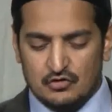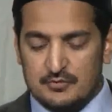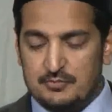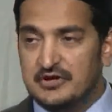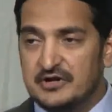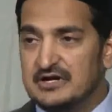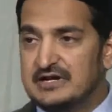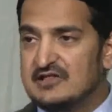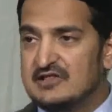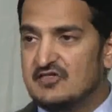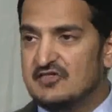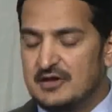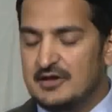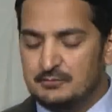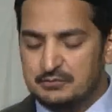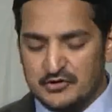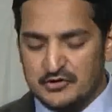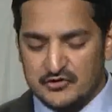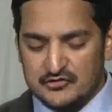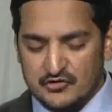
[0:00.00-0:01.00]
So to put it
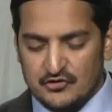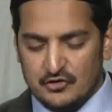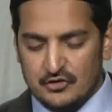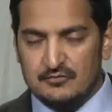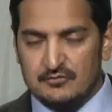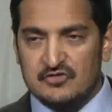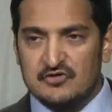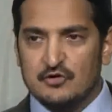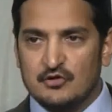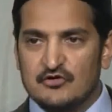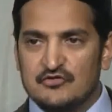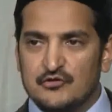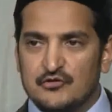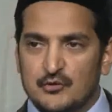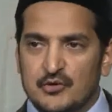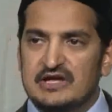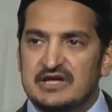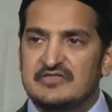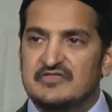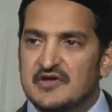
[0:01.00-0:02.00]
in simpler terms, there
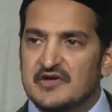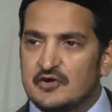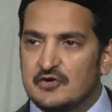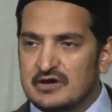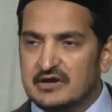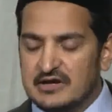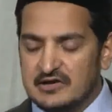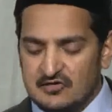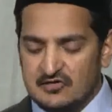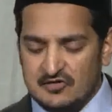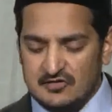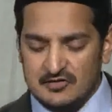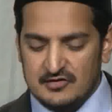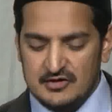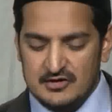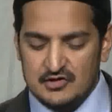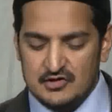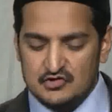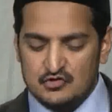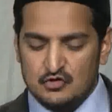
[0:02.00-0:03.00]
are three
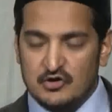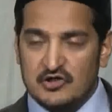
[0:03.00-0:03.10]
theories